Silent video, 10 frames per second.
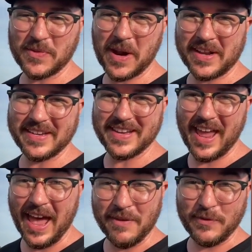the mechanics
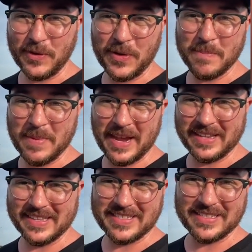and functionality
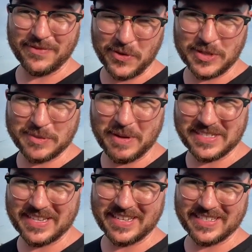behind rocket
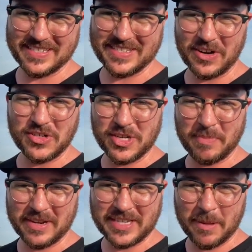science. Here
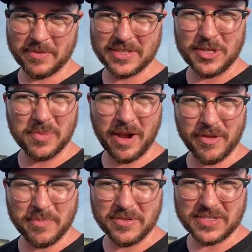we get to see the
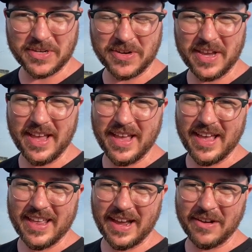proclaimed tallest
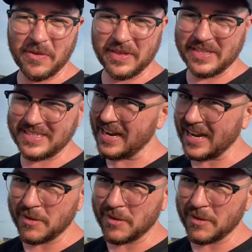rocket ever made.